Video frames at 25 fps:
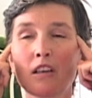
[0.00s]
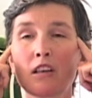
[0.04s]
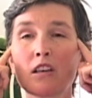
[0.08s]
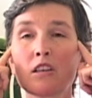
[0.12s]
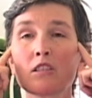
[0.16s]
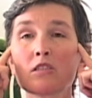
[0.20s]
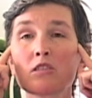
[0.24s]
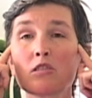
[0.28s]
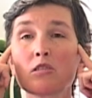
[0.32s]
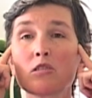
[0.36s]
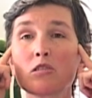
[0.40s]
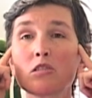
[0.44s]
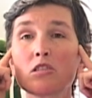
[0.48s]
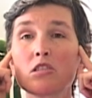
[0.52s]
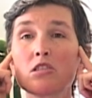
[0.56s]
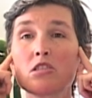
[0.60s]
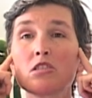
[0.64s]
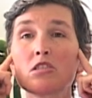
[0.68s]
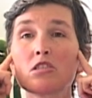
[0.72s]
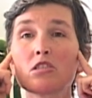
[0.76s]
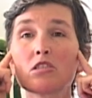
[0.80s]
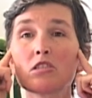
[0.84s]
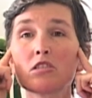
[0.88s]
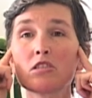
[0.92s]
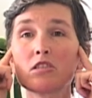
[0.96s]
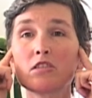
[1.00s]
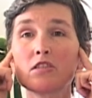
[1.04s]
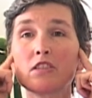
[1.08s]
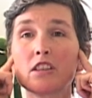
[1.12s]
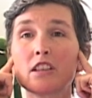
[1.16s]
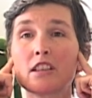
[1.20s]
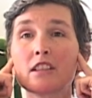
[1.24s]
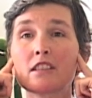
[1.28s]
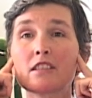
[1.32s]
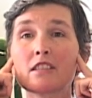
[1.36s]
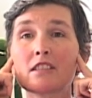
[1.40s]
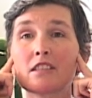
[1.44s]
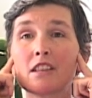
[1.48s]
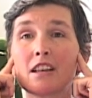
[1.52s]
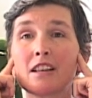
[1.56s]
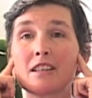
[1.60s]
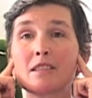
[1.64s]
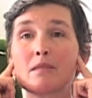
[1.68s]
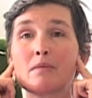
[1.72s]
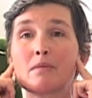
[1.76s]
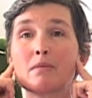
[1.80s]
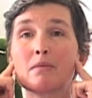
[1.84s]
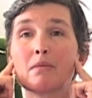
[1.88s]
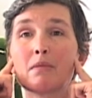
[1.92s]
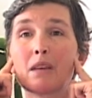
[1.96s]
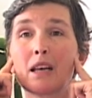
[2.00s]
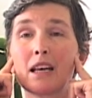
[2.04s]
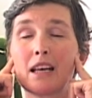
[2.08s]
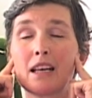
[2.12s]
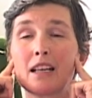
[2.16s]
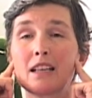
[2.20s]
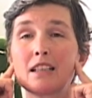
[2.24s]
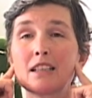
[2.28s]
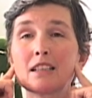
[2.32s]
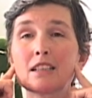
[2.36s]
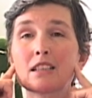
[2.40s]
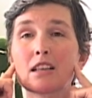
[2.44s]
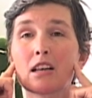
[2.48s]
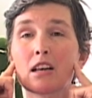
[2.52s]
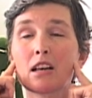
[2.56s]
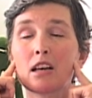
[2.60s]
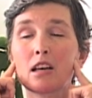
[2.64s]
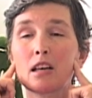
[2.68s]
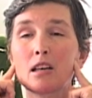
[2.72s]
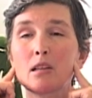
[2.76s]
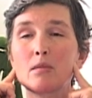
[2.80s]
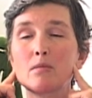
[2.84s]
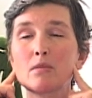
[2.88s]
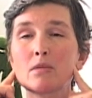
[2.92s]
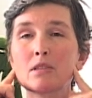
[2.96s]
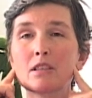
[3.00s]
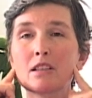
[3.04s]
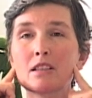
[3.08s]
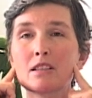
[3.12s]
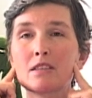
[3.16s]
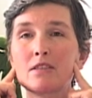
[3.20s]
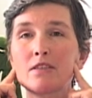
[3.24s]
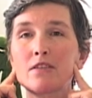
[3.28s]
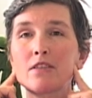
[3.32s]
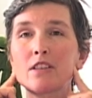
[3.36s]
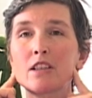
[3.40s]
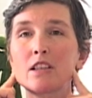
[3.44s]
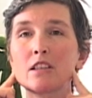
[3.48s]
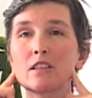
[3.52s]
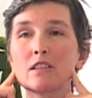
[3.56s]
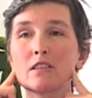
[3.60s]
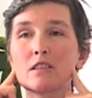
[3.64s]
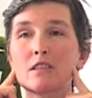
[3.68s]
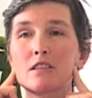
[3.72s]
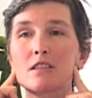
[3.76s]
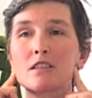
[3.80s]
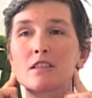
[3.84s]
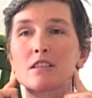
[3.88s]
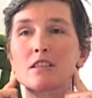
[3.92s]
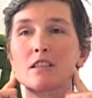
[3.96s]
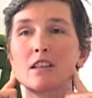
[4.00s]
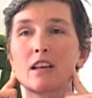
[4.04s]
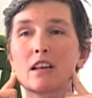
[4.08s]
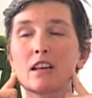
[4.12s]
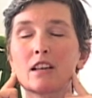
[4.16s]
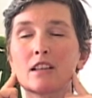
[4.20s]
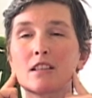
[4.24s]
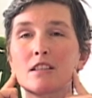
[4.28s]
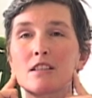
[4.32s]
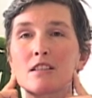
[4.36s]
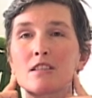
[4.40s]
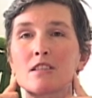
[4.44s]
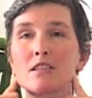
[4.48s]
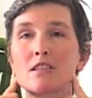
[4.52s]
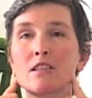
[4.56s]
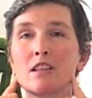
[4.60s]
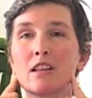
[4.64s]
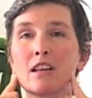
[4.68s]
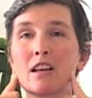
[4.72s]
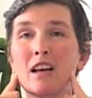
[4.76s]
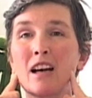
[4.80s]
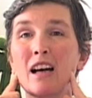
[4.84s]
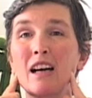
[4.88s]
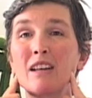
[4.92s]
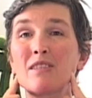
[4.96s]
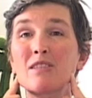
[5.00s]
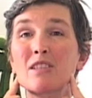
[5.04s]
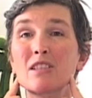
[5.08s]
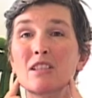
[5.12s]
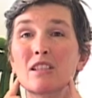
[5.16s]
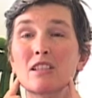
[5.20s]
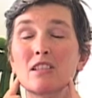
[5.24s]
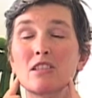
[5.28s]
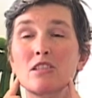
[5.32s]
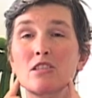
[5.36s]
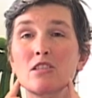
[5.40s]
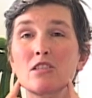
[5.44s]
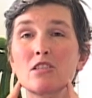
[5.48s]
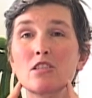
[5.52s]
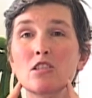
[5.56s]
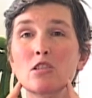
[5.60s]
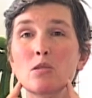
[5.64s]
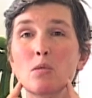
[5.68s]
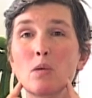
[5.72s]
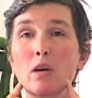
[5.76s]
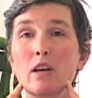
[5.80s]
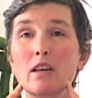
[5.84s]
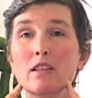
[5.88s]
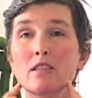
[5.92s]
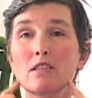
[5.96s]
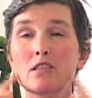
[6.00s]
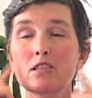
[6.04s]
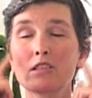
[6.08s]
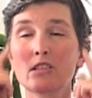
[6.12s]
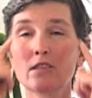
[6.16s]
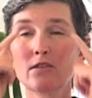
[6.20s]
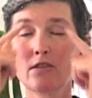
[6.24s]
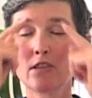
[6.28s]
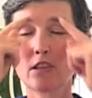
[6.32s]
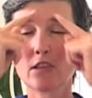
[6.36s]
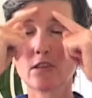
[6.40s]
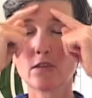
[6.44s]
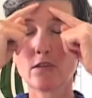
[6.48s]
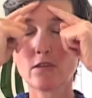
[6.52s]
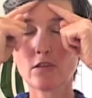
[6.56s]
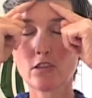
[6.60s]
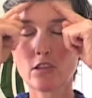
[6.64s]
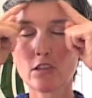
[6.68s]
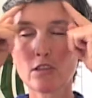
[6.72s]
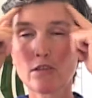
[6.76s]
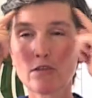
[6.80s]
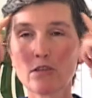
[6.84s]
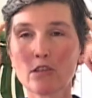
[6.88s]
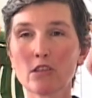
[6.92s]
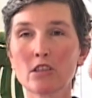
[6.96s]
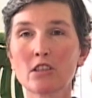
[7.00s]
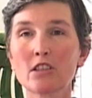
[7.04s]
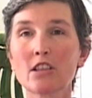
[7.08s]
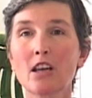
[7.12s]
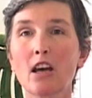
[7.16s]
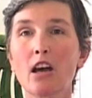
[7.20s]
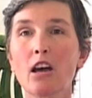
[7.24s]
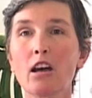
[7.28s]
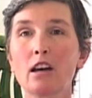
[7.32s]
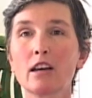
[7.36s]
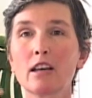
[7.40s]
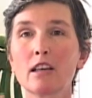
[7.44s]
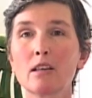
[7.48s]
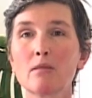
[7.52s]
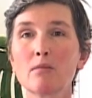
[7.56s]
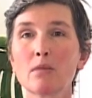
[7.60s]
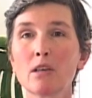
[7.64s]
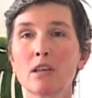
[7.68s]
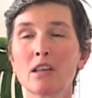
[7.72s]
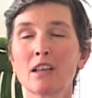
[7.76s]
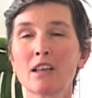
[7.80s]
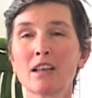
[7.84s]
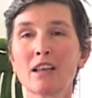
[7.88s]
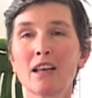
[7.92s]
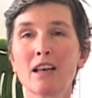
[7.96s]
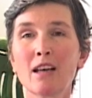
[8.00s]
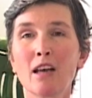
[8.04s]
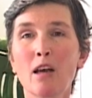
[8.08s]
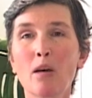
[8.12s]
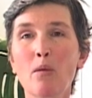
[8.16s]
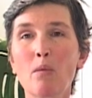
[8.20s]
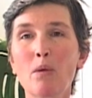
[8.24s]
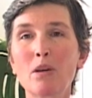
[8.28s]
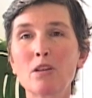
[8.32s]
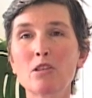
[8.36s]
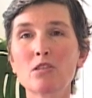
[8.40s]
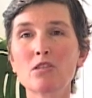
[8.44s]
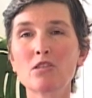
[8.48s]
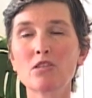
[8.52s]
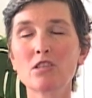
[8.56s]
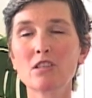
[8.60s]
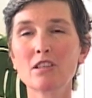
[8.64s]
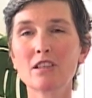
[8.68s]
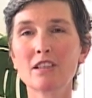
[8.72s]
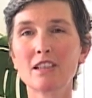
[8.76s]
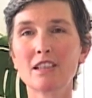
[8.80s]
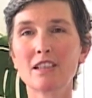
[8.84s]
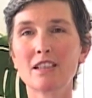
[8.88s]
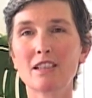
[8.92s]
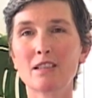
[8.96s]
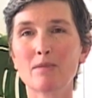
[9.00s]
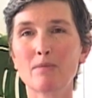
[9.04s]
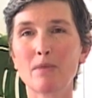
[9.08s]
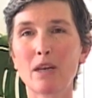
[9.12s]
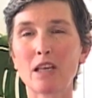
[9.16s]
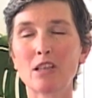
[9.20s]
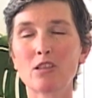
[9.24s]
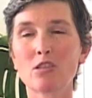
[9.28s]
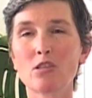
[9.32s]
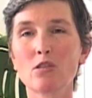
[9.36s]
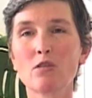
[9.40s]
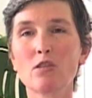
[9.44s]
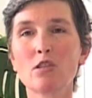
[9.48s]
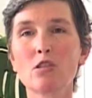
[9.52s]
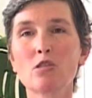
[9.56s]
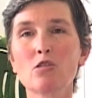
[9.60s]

So you can do this as many times as feels nice. I'm just going to do it twice just for time. When you're doing these, make sure that your